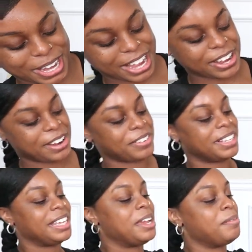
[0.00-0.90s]
y'all
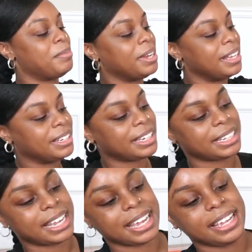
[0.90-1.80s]
everything, but look
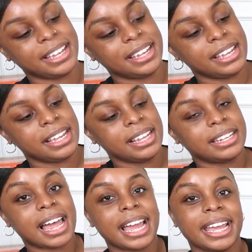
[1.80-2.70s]
at that.
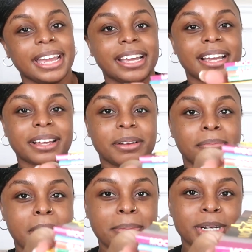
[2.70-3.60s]
Like,
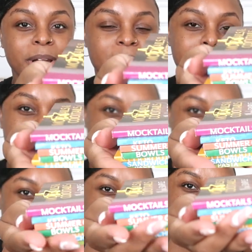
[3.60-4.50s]
mama know how much
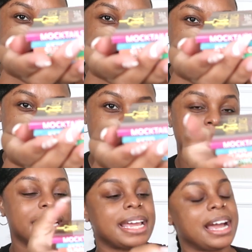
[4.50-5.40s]
I love to have people
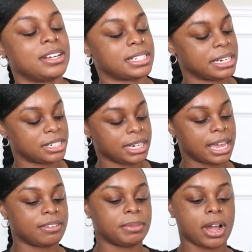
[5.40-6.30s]
at the house, and she
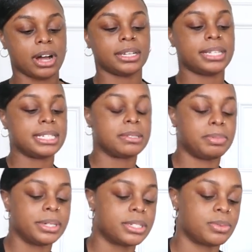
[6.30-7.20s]
gave me all of these
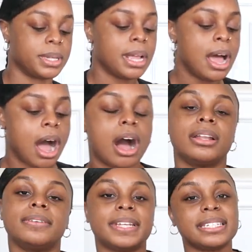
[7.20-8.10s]
books with
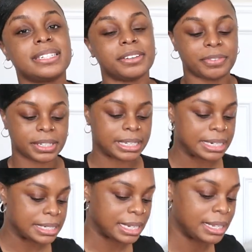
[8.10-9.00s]
all of these different
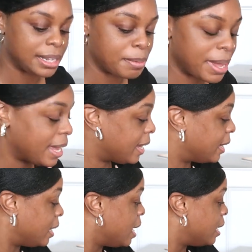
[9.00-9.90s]
things in them.
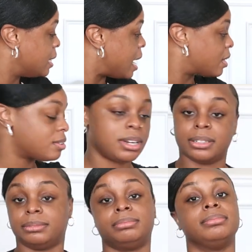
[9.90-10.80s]
And y'all don't
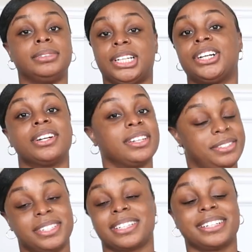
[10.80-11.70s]
know, your girl
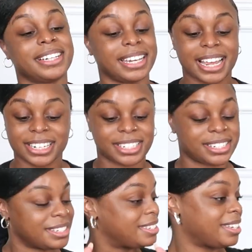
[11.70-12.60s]
loves to cook, and that
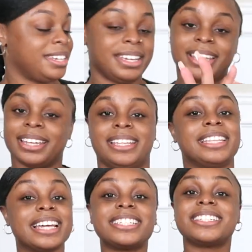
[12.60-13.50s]
just
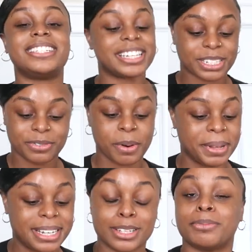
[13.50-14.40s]
that just does it for me, because